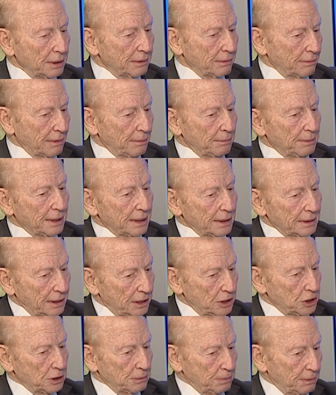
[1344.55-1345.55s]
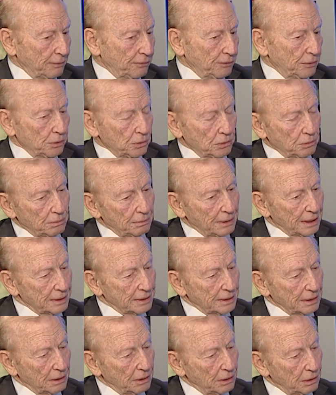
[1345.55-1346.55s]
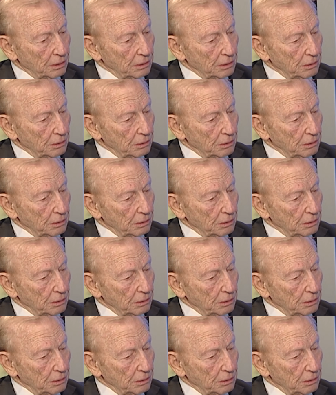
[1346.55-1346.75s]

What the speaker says: Arabia and Egypt a few months ago,